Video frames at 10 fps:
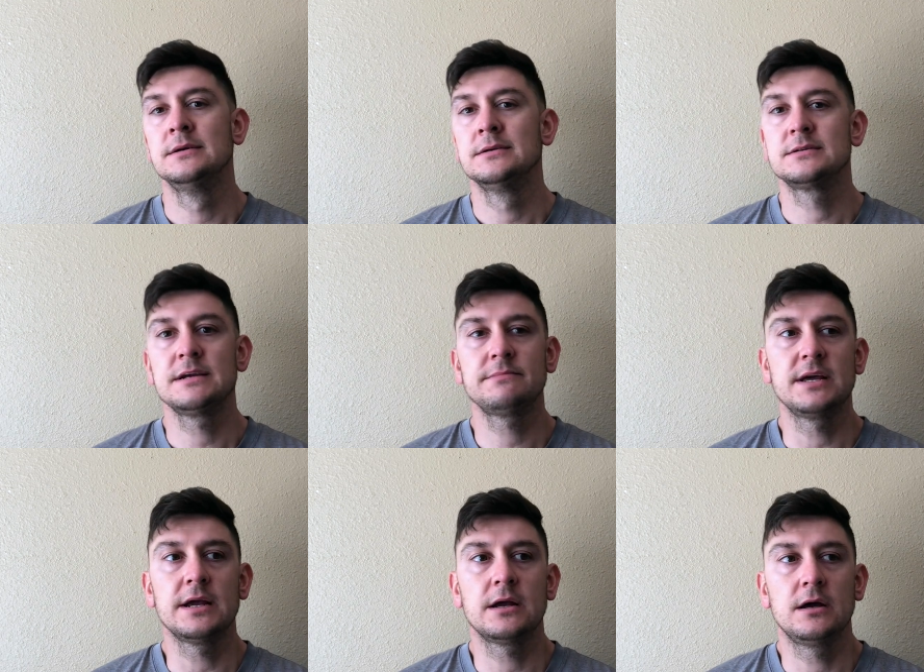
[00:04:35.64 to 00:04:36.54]
same
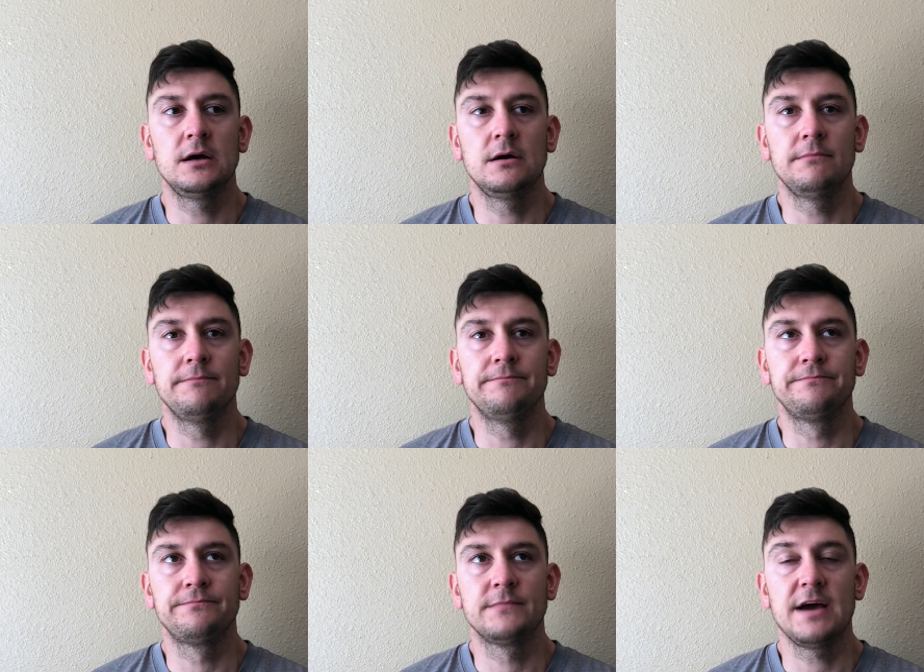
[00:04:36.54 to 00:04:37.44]
thing.
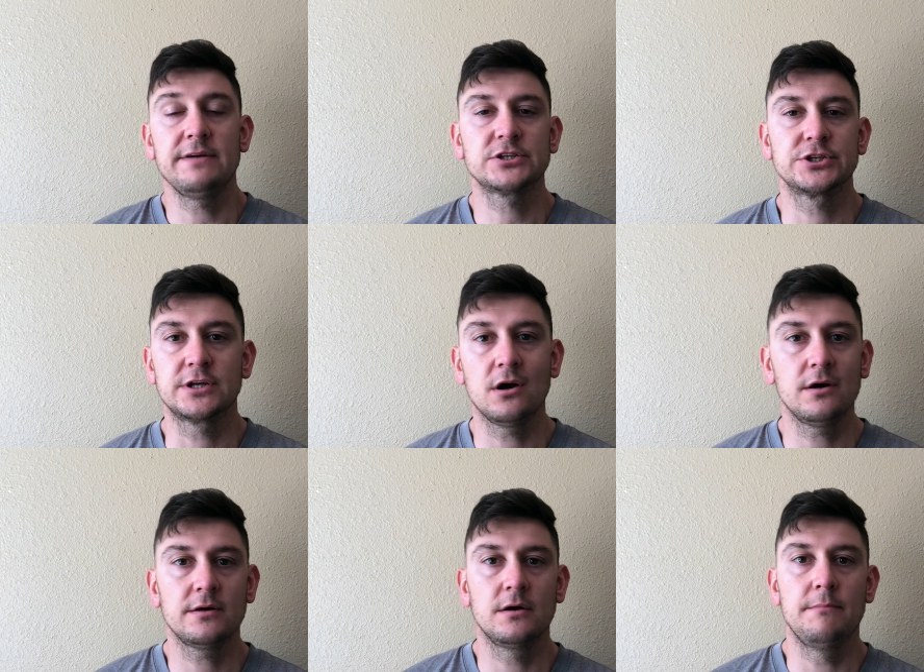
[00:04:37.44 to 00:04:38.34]
I've actually
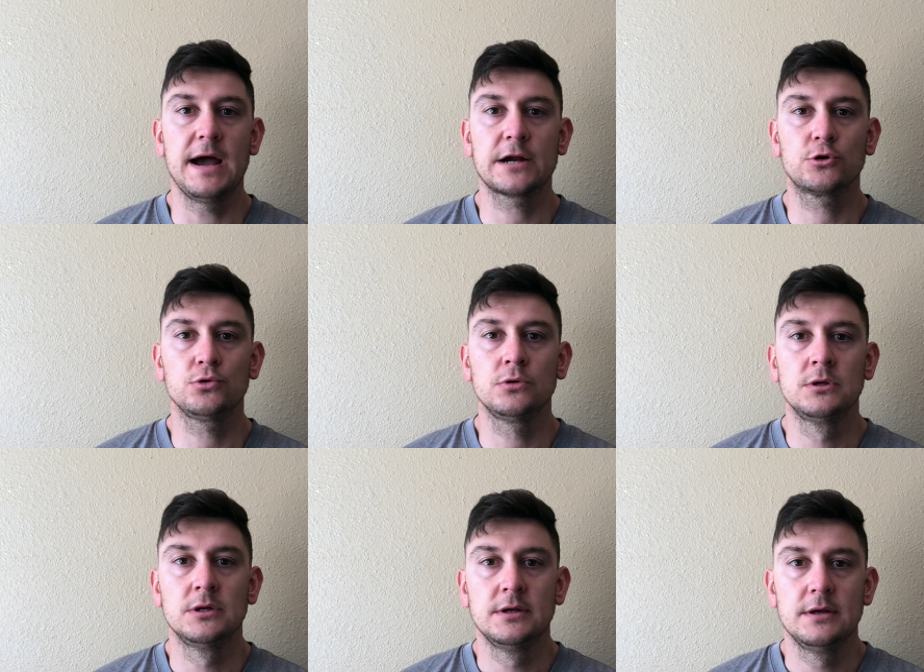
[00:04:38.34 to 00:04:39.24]
caught a mackerel
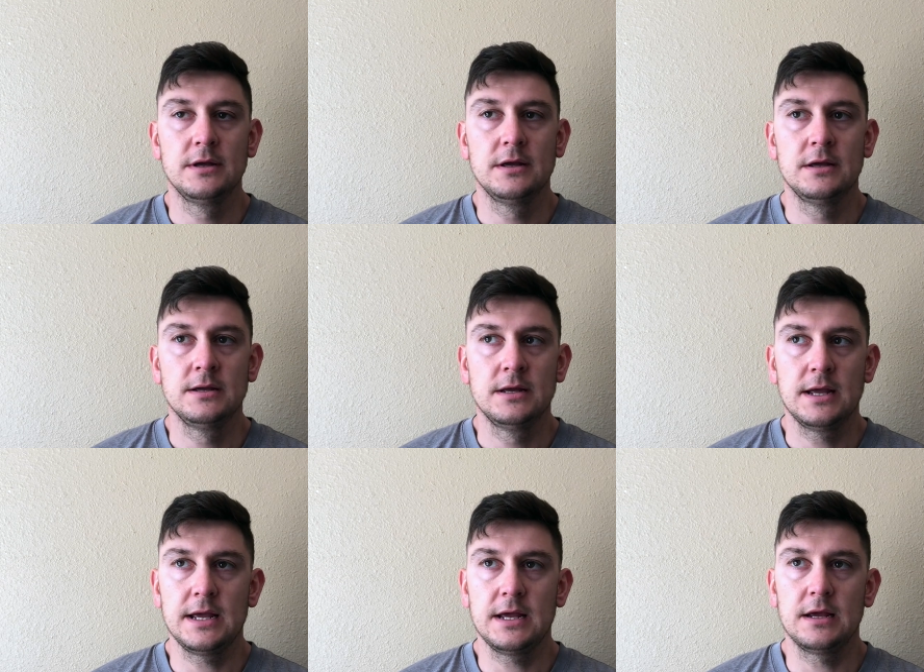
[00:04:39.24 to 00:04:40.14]

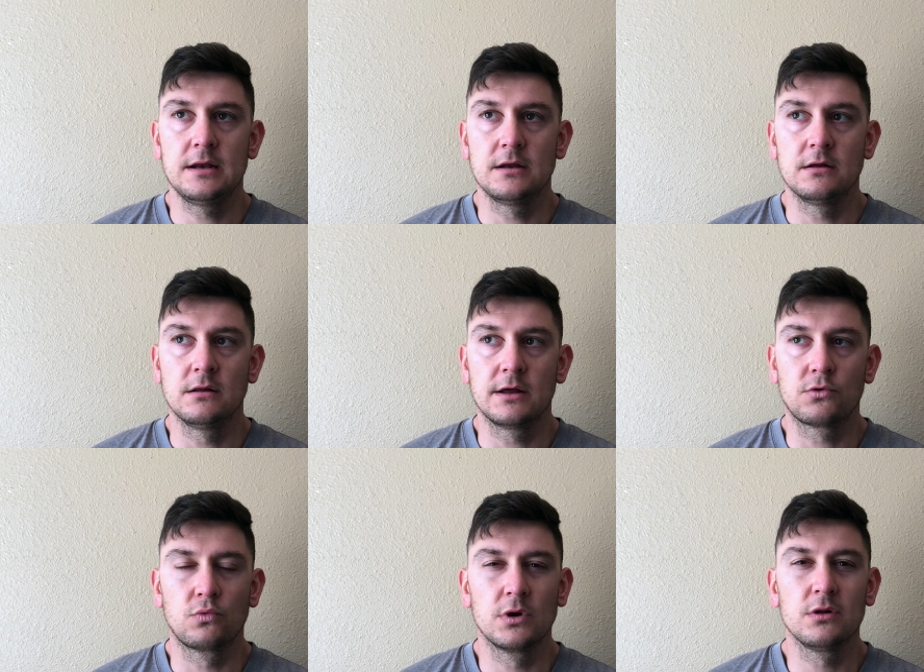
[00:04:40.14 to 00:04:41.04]
in like
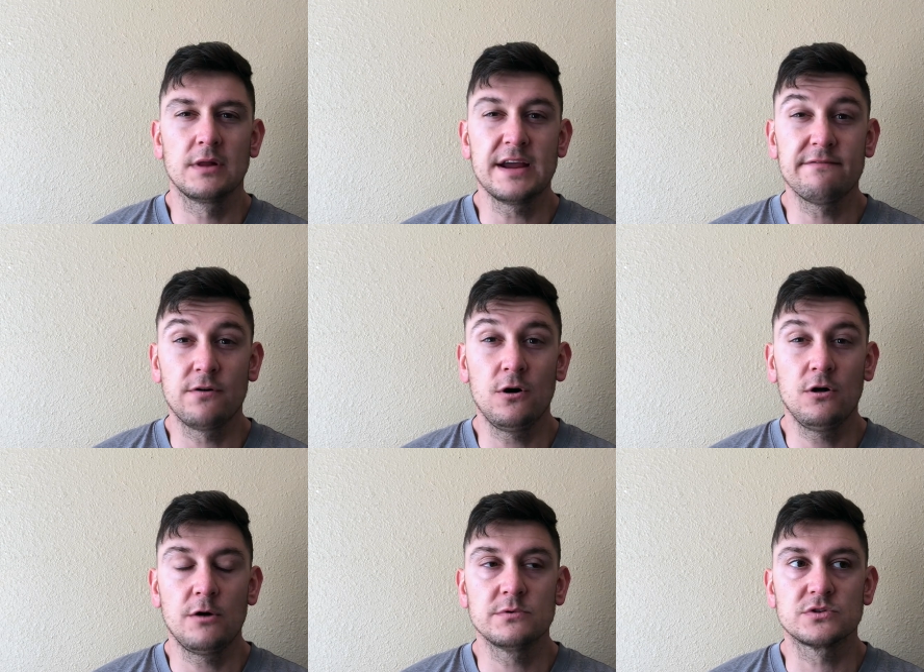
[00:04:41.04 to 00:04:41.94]
real late fall,
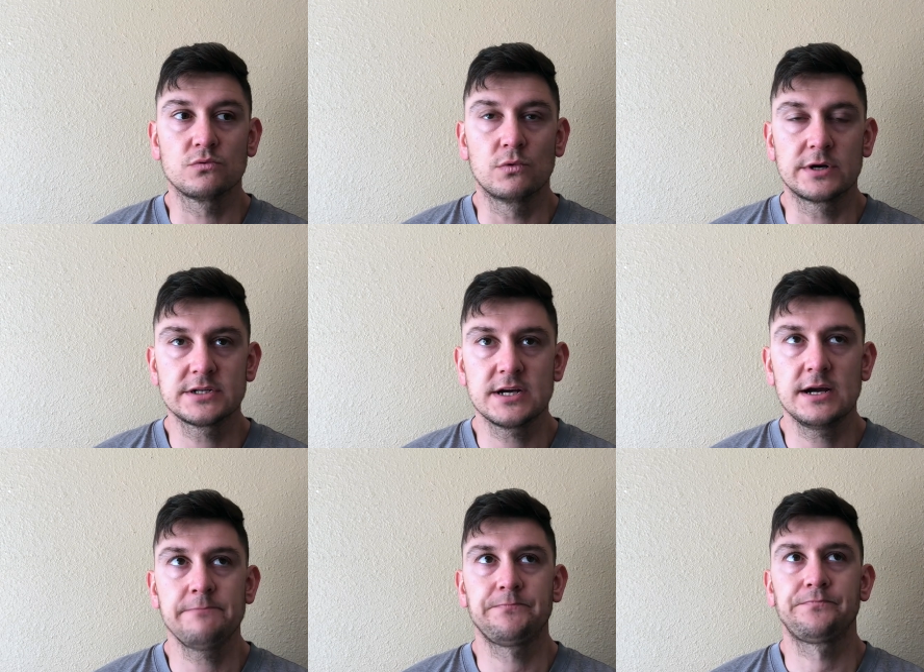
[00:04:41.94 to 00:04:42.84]
almost winter
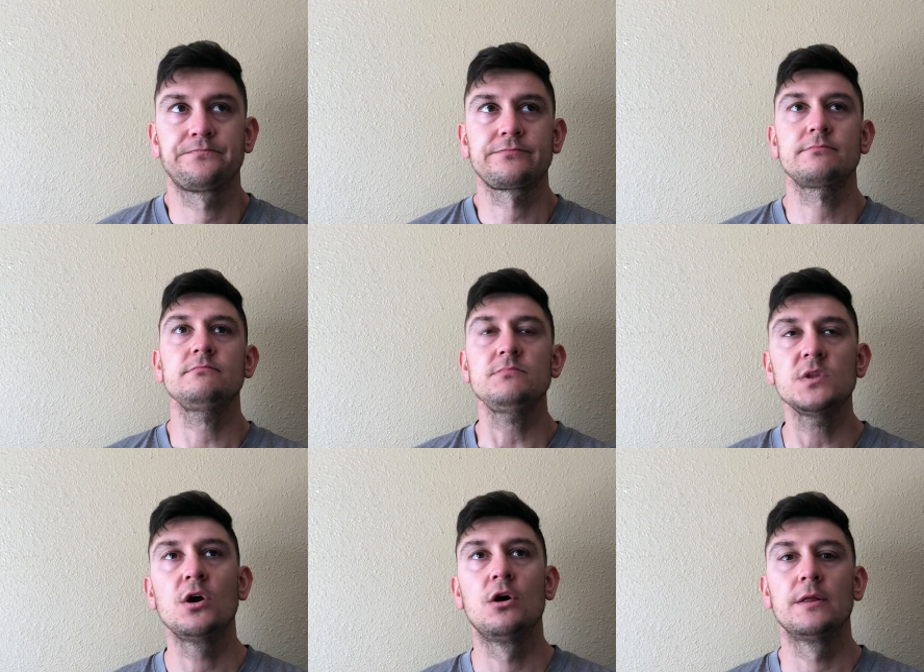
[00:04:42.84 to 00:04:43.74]
time,
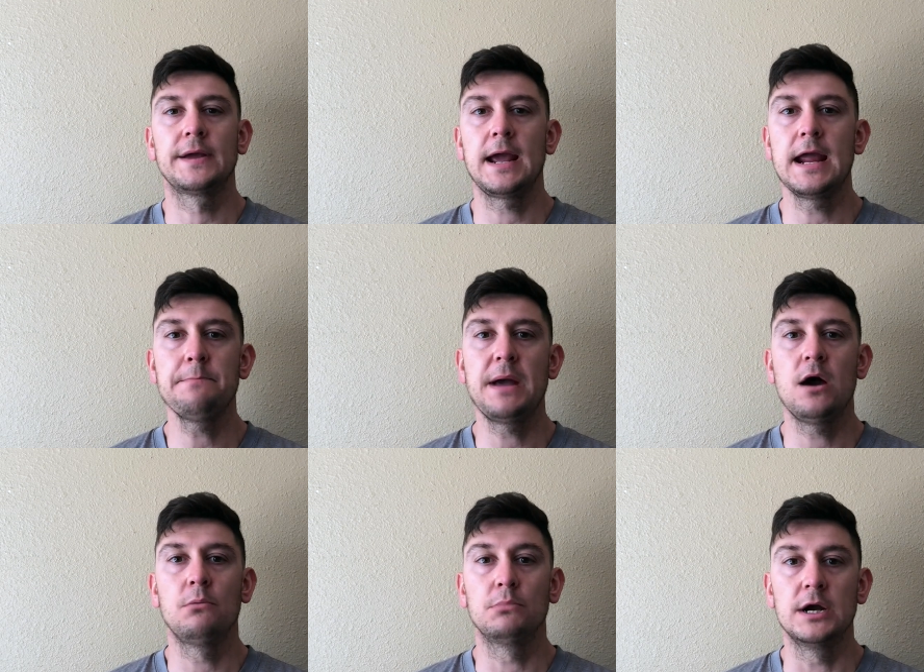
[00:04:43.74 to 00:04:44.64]
on like 8
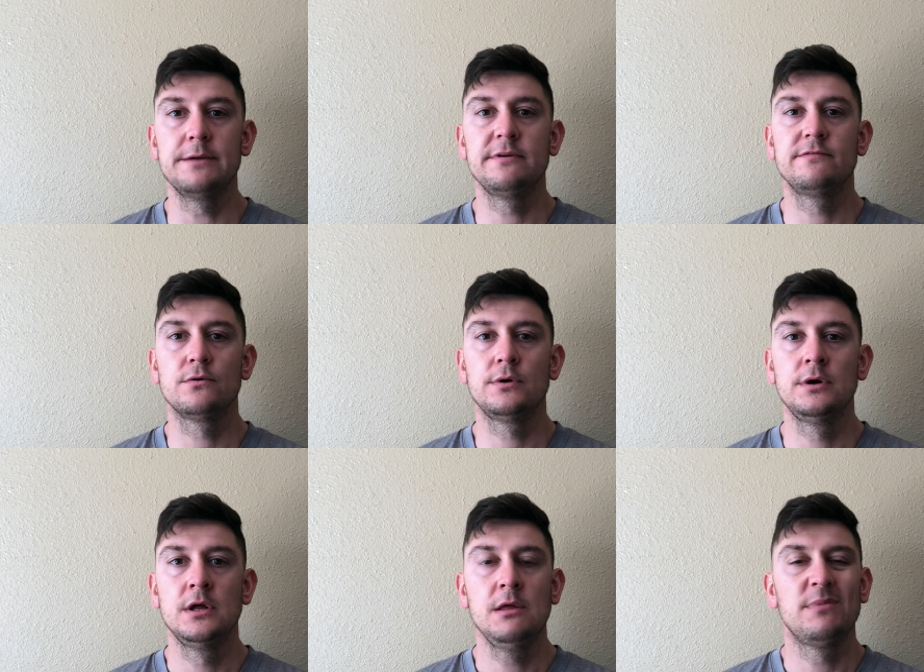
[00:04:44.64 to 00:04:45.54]
pound braid before,
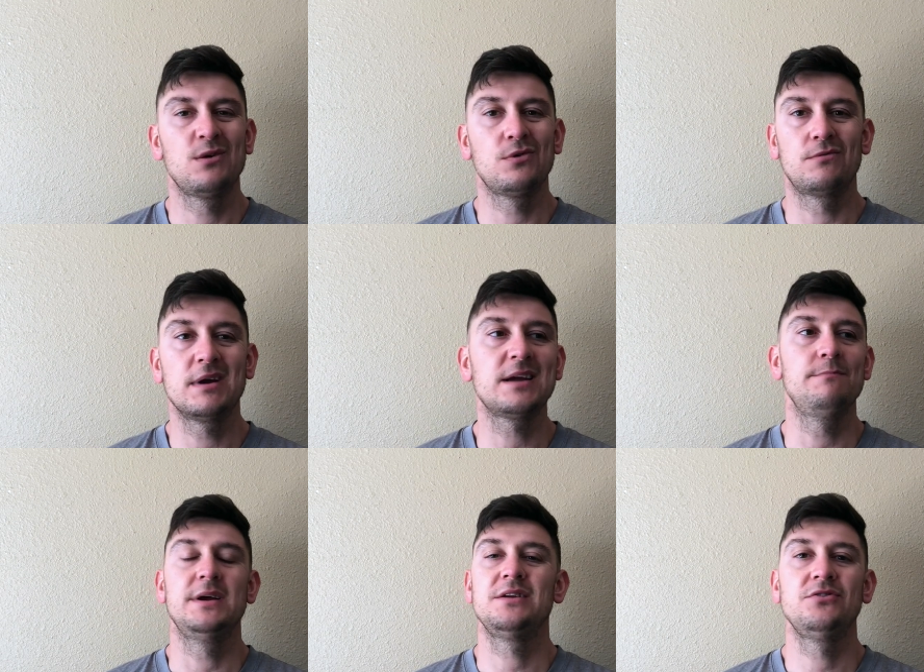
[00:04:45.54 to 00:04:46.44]
but I wouldn't
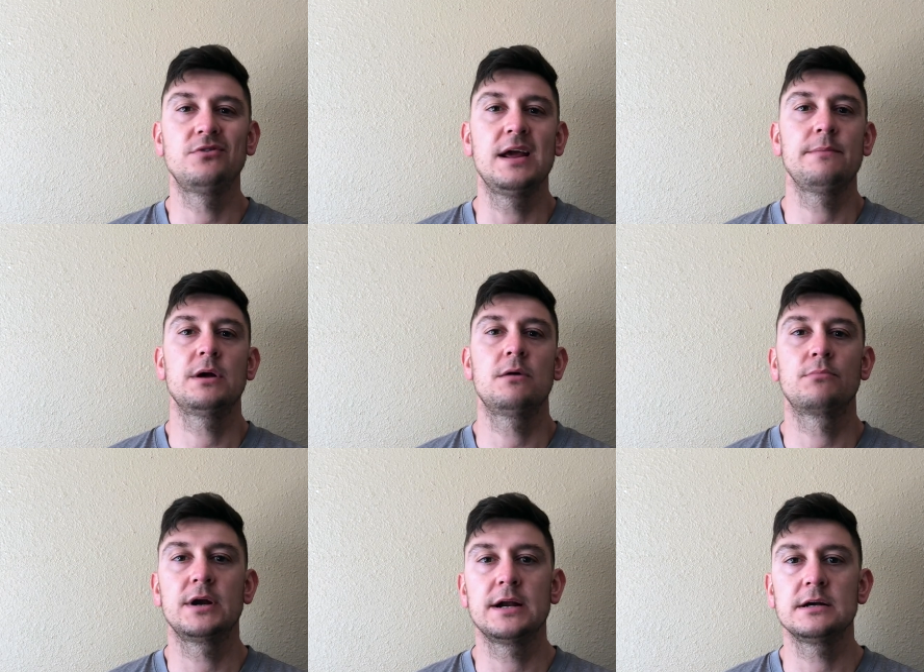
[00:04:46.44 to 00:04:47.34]
recommend using 8 pound
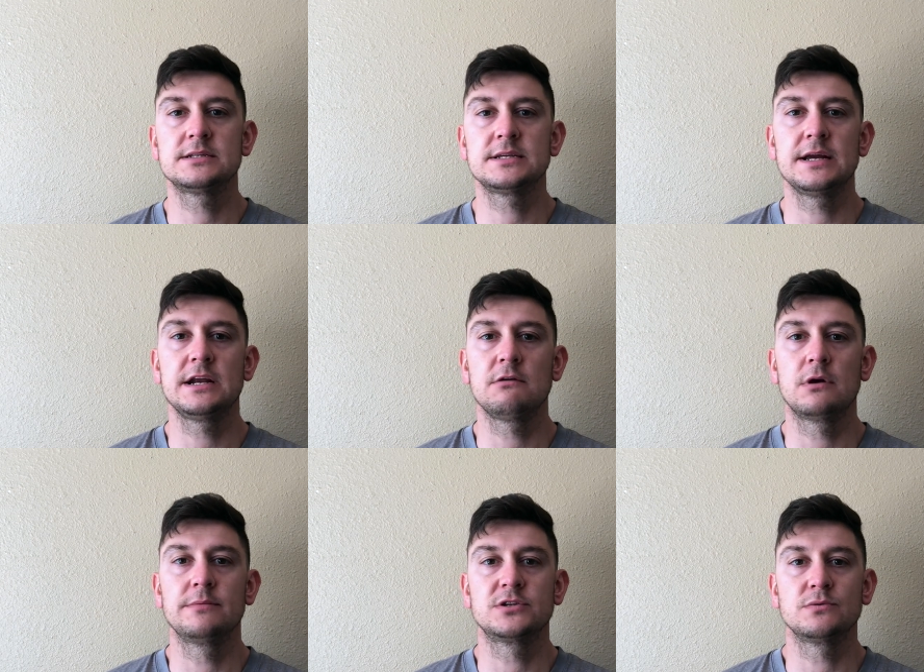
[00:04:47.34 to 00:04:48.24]
braid. I'd say
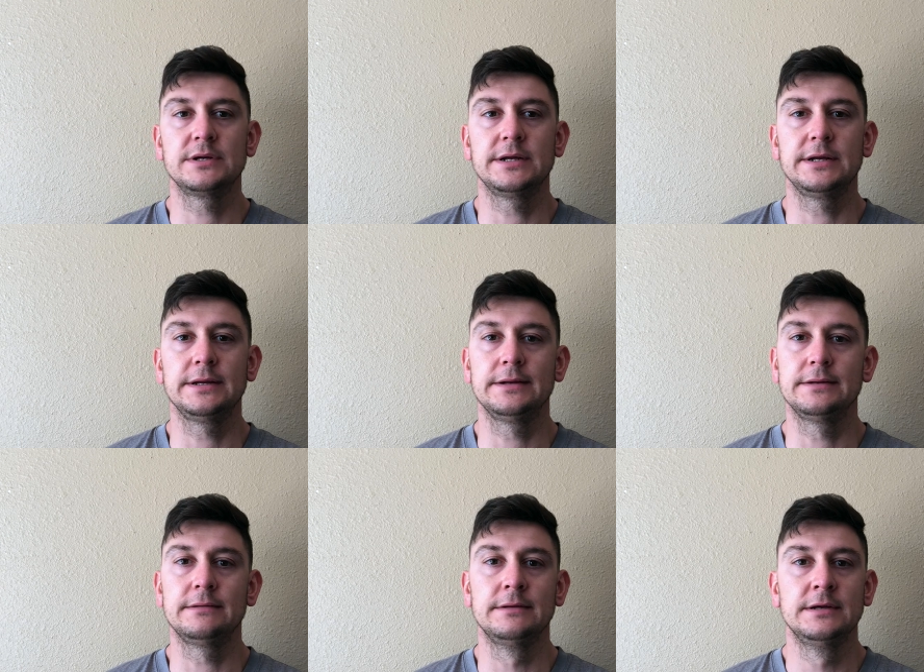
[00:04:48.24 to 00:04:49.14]
anywhere between,